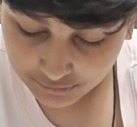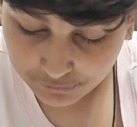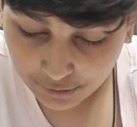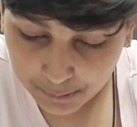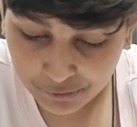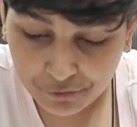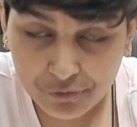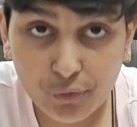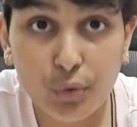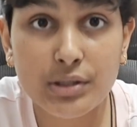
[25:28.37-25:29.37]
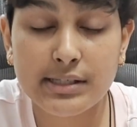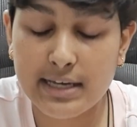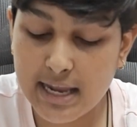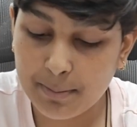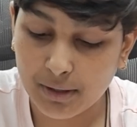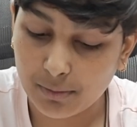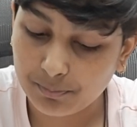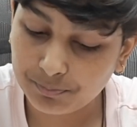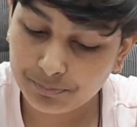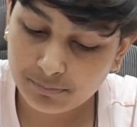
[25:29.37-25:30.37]
in the form of forced
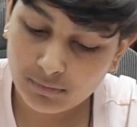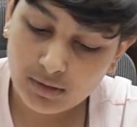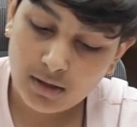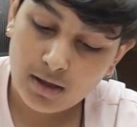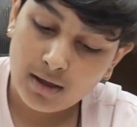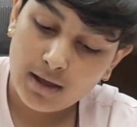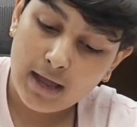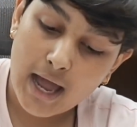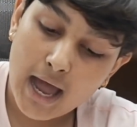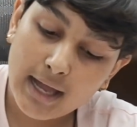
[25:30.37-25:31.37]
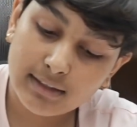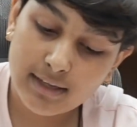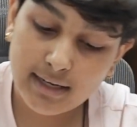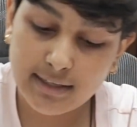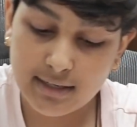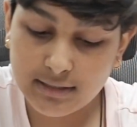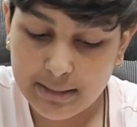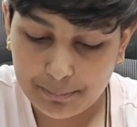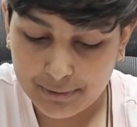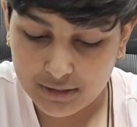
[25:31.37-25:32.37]
labor. Agrarian
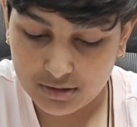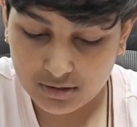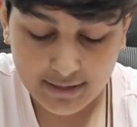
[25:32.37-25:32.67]
template